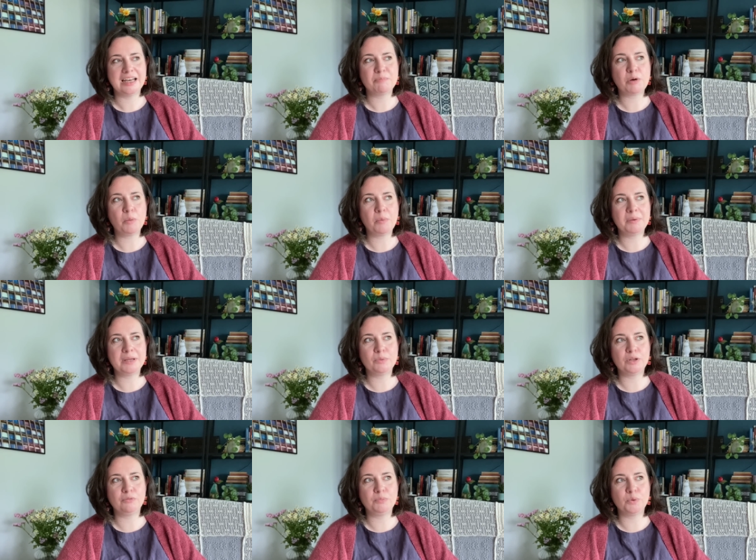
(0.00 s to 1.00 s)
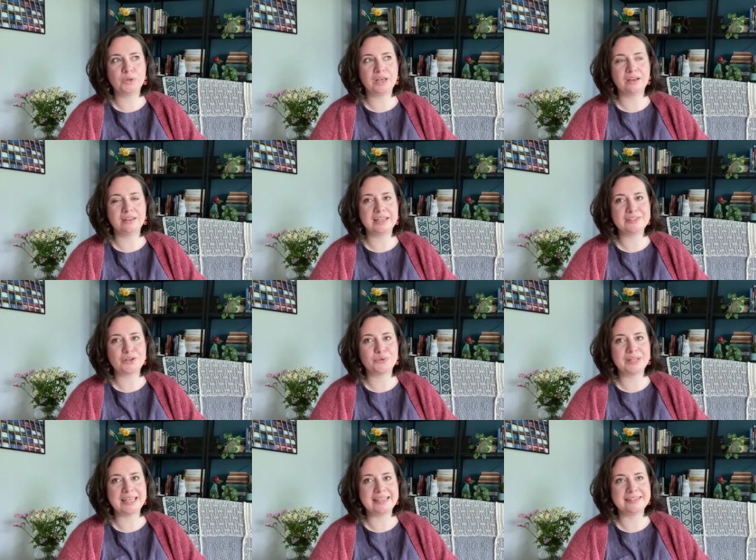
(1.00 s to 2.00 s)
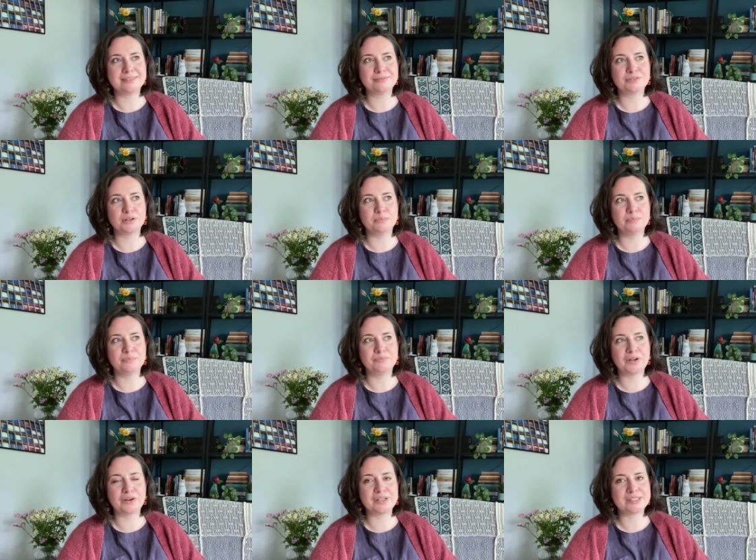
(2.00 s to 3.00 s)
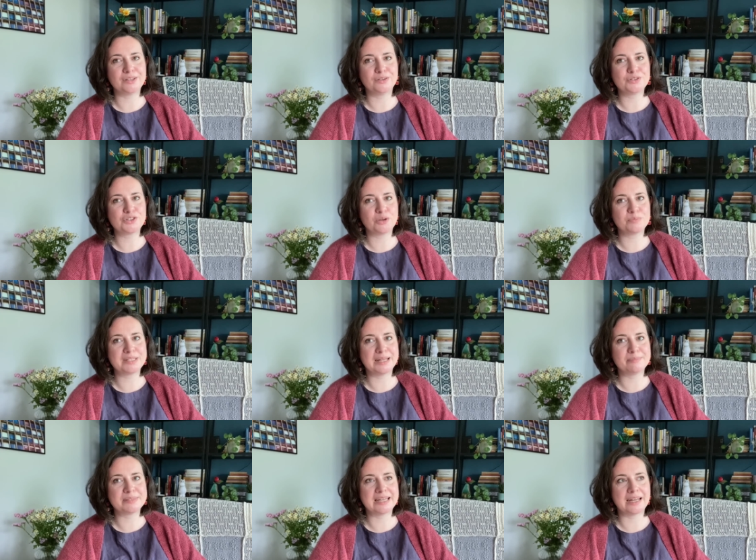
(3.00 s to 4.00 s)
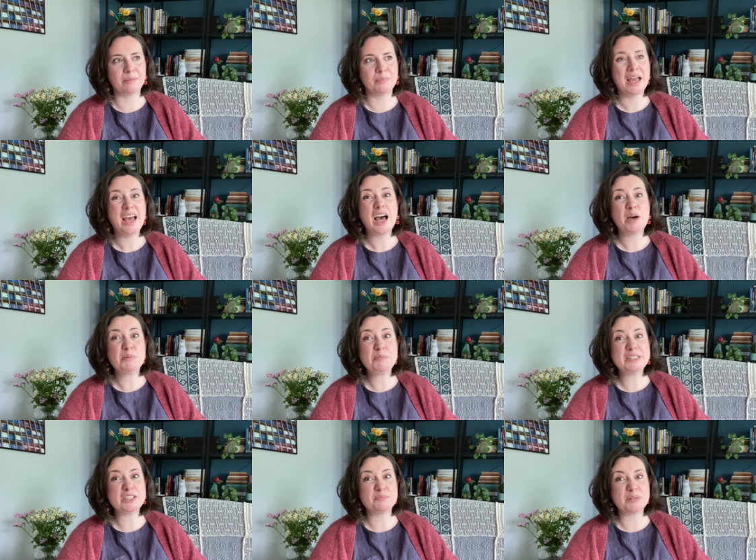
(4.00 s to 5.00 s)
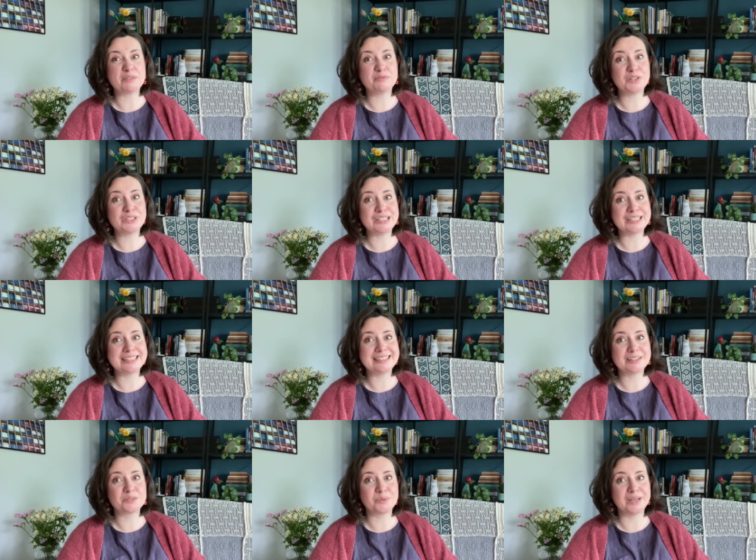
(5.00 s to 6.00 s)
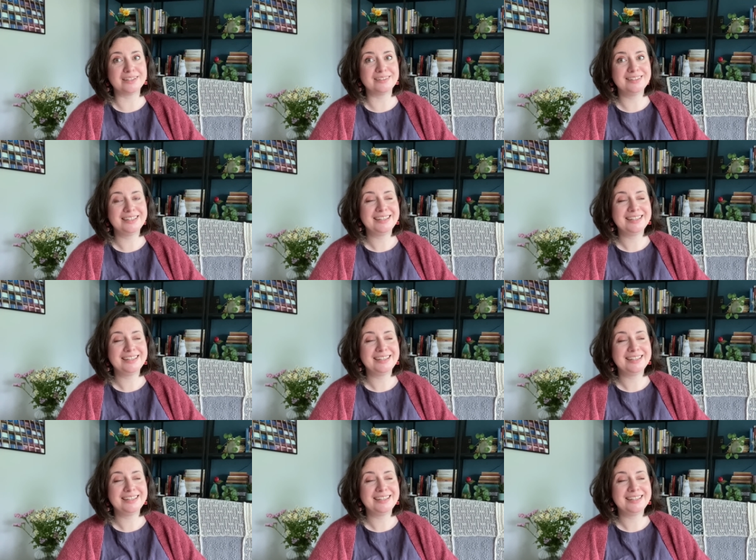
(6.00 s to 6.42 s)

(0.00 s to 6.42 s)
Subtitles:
Probably will have bought yarn I don't need from various yarn shops in Amsterdam. I'll probably do a bit of footage as well.